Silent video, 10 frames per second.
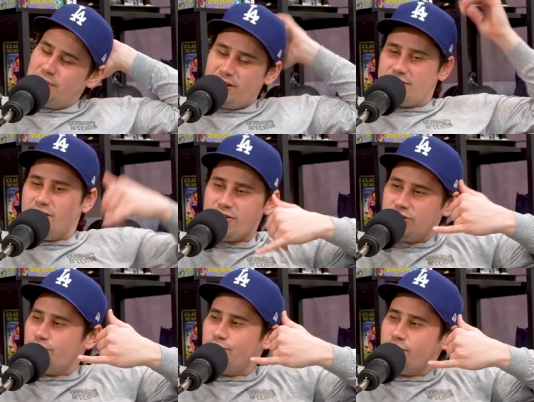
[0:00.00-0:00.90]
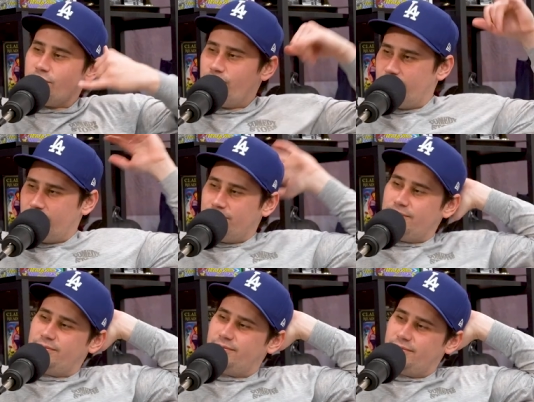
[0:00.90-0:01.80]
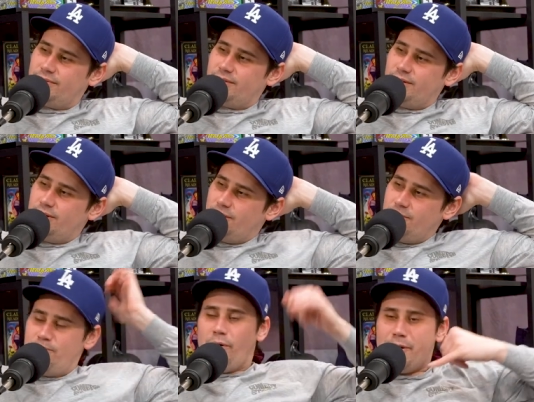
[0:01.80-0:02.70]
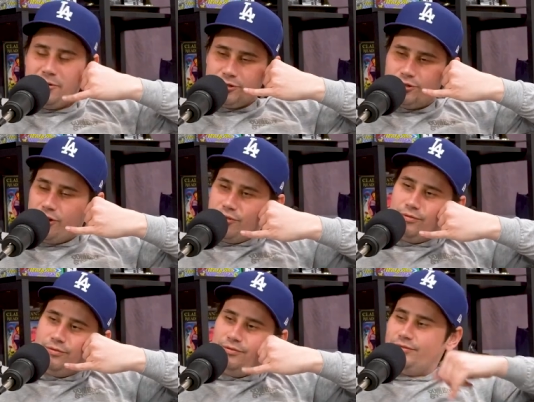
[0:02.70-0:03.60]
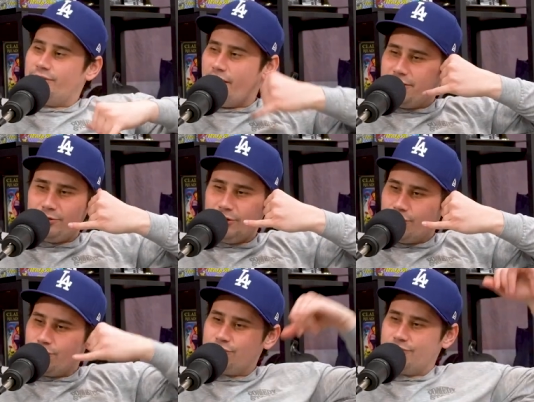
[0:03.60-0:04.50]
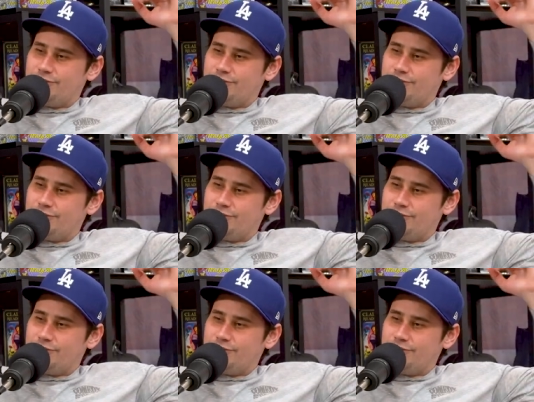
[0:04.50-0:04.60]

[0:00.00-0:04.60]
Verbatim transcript: like, hey, get the fuck over him. Buy me a ton of tiny liquors.